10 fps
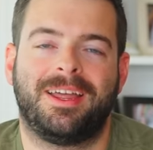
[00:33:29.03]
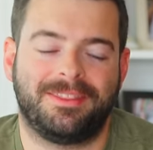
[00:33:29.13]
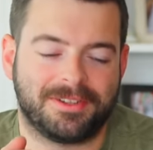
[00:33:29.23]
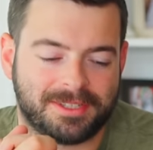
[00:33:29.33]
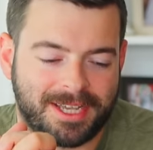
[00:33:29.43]

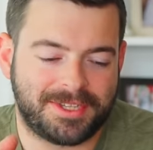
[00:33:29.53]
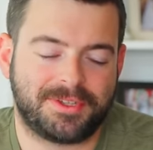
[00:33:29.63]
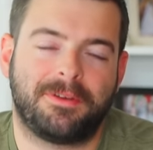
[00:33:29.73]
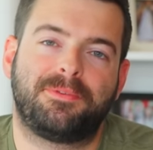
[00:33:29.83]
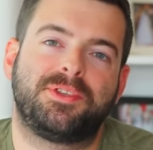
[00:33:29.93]
There's less
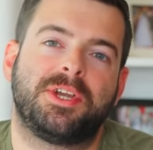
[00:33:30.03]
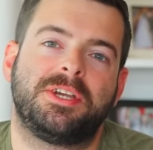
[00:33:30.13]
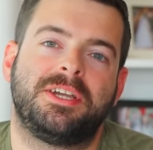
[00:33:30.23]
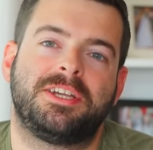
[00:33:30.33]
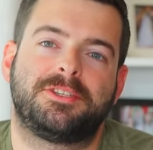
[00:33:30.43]
surface
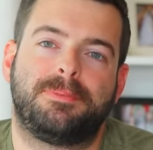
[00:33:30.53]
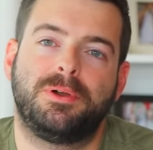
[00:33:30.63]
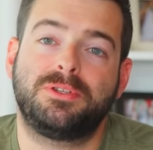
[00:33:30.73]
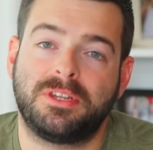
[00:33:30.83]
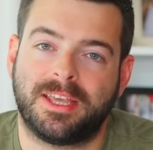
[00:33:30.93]
area
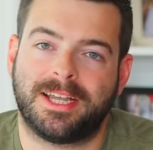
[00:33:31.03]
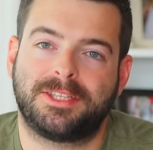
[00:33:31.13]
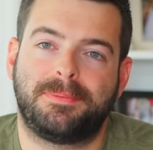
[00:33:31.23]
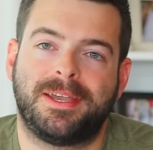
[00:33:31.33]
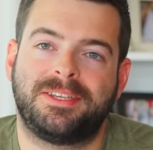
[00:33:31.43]
exposed to the
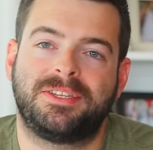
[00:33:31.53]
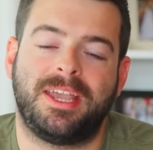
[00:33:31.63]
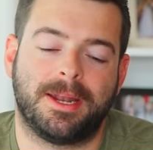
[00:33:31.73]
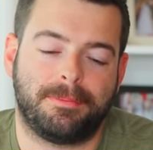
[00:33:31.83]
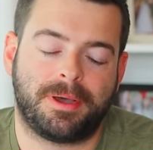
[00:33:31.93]
headspace
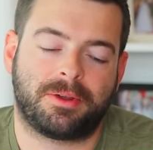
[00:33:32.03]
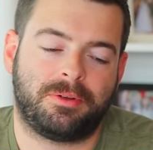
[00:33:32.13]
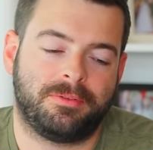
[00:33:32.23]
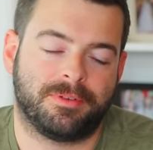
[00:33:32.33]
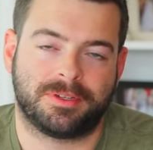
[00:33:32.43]
in a
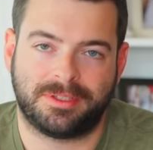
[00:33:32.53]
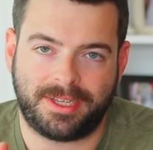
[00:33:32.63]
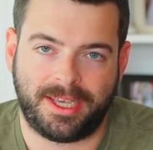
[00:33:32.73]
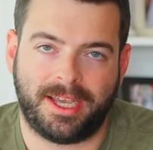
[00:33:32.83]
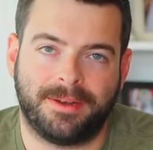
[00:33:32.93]
bottle versus a
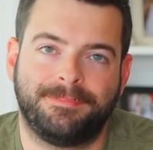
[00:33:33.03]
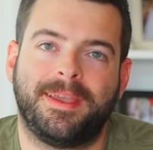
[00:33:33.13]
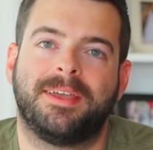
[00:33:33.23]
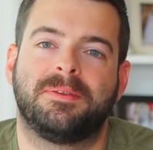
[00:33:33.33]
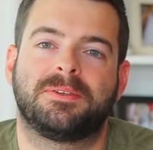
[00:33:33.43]
can,
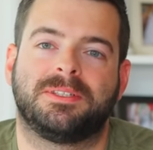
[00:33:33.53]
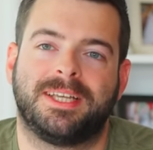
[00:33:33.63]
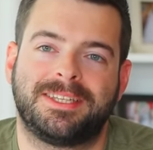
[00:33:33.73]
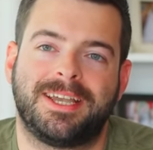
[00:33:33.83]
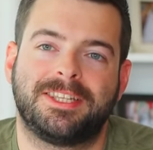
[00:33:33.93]
and there's
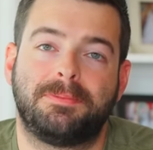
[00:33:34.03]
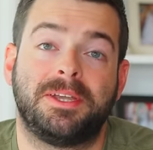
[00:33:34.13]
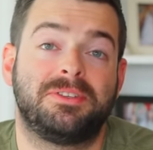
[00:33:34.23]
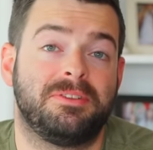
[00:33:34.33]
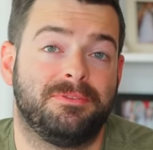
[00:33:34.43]
less
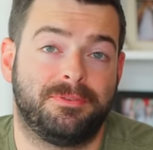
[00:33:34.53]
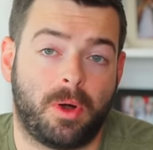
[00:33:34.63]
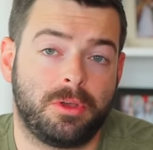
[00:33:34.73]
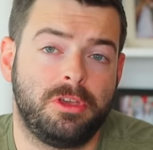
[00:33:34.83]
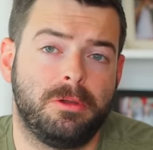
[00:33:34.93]
headspace
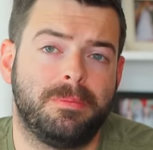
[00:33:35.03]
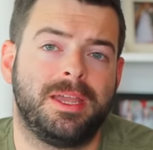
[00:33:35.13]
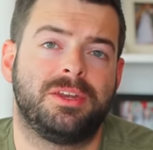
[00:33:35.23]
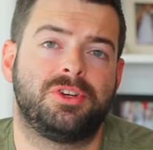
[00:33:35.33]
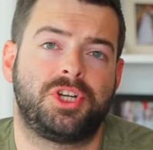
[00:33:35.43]
volume
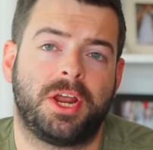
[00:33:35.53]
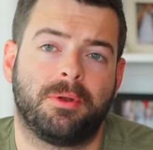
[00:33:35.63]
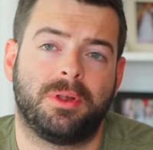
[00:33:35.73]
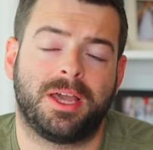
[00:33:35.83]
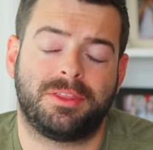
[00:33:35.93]
in
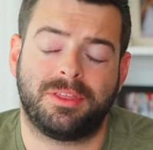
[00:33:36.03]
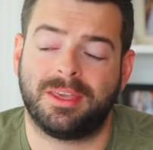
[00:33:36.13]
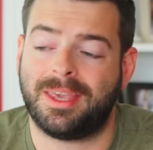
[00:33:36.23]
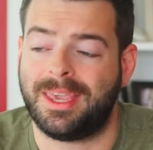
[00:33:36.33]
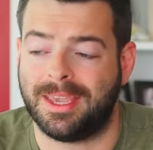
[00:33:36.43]
general, I
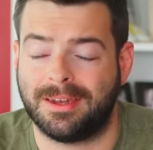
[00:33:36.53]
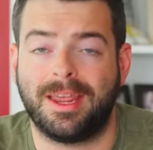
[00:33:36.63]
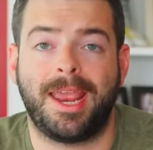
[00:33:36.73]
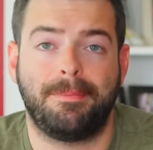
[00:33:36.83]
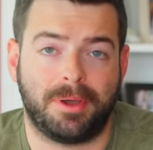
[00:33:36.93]
think,
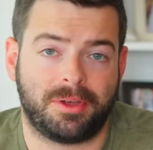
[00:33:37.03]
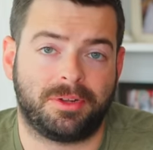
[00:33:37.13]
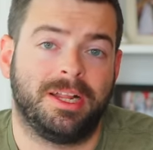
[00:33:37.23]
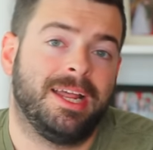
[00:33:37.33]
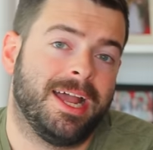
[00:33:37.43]
in a
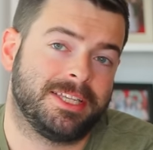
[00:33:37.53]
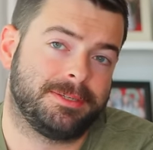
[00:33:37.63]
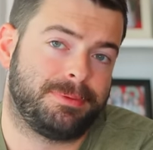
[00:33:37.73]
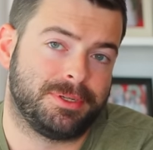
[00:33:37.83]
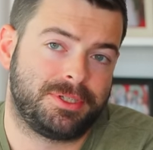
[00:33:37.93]
bottle as
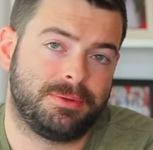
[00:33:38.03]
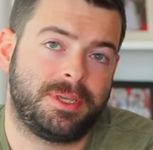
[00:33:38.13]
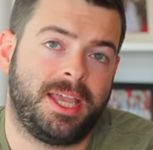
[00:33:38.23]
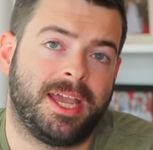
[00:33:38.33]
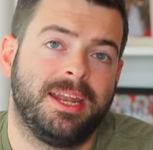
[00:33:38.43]
opposed to a
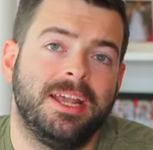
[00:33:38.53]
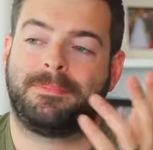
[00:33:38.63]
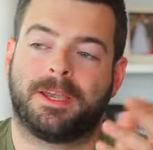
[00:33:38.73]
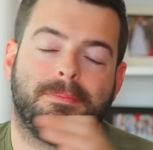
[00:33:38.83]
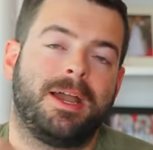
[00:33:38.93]
can.
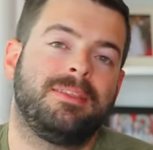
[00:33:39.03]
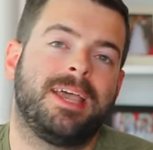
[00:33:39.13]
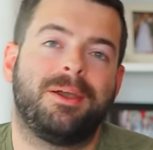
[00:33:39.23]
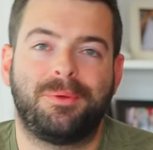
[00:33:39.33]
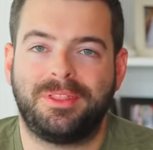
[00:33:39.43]
Combine
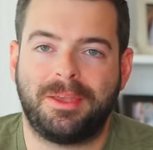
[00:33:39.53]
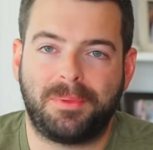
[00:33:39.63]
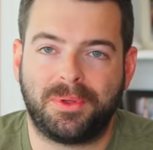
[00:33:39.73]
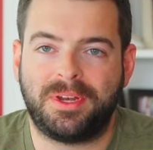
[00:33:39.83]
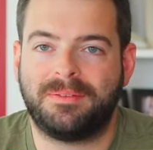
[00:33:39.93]
that with the
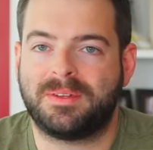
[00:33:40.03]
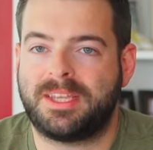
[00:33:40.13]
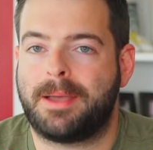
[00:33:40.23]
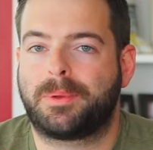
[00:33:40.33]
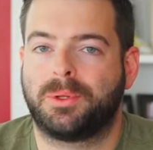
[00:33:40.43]
ability of the
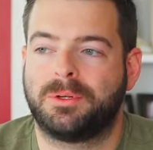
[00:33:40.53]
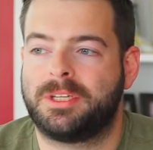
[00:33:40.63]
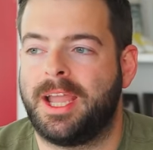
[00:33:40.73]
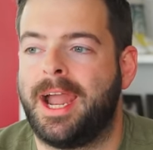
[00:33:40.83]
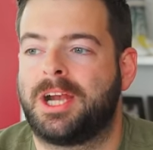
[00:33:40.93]
tap cooler
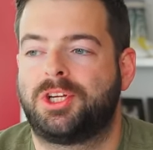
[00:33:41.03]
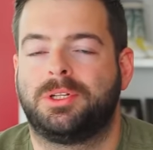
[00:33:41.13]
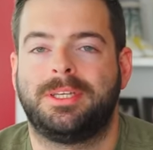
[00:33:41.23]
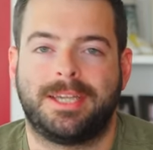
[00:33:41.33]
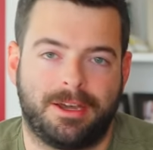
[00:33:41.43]
to
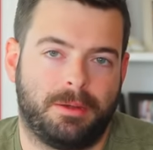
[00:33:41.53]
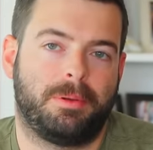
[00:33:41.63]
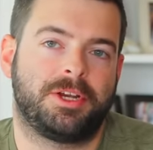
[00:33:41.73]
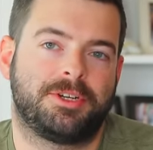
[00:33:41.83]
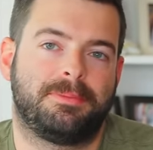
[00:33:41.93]
actually counter
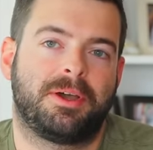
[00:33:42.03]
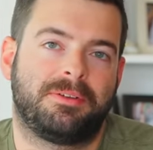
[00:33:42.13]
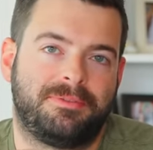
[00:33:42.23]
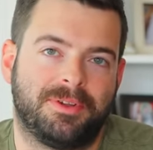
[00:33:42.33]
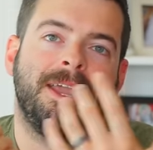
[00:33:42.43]
pressure
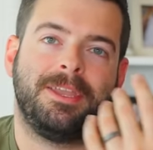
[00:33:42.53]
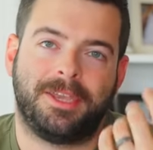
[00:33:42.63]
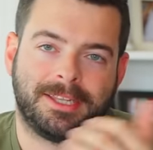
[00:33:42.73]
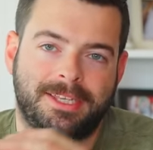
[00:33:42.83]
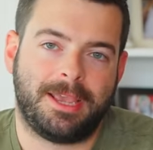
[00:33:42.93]
bottle fill.
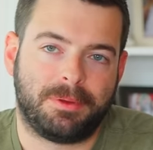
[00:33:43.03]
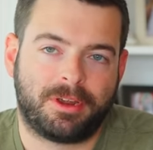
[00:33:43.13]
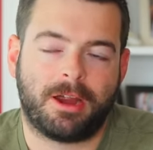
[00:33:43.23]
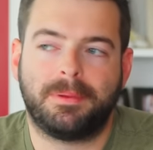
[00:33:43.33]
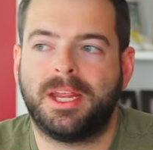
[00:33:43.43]
You get to keep your
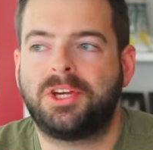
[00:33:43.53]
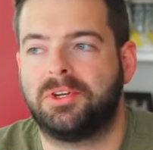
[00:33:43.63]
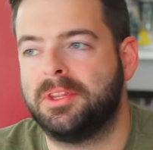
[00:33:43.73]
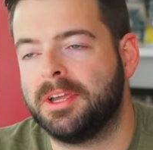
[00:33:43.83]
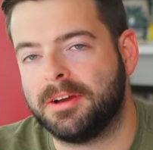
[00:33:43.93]

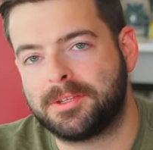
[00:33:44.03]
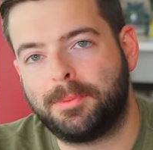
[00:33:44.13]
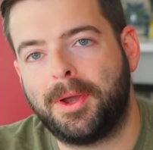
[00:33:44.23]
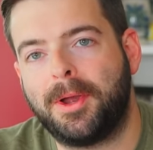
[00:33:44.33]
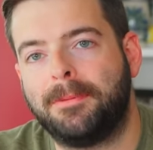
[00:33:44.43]
carbonation in there as
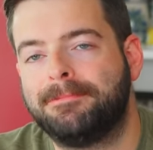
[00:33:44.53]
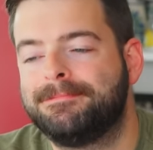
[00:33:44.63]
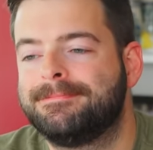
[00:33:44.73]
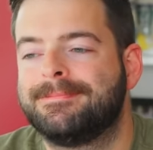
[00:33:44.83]
well.